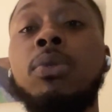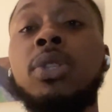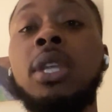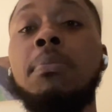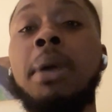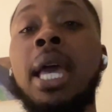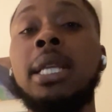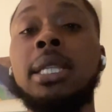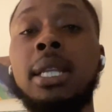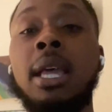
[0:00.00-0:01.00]
sit
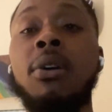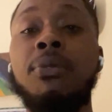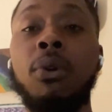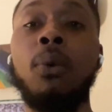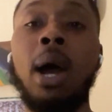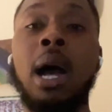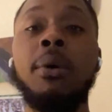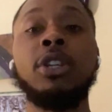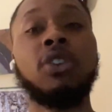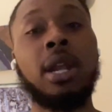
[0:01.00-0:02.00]
down for a while
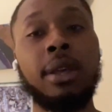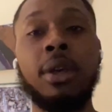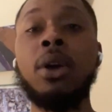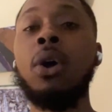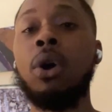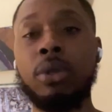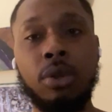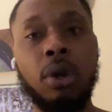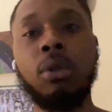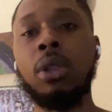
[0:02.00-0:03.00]
and try to,
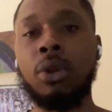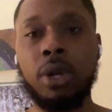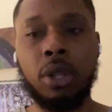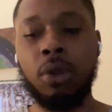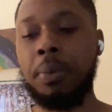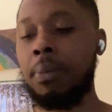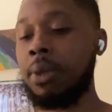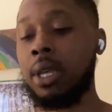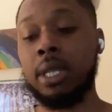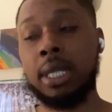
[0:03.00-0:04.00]
learn a little bit,
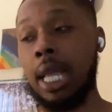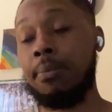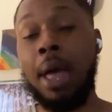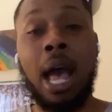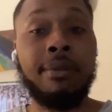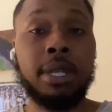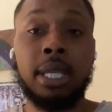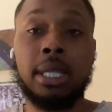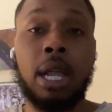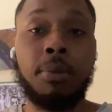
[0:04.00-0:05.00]
because obviously
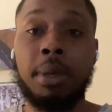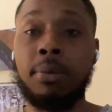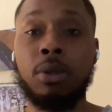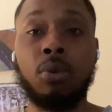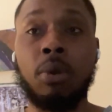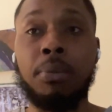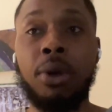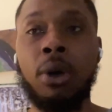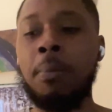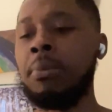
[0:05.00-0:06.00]
he's not going to be able to throw the
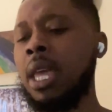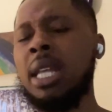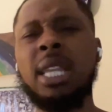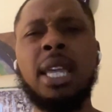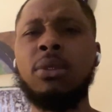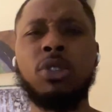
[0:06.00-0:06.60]
ball. And Daniel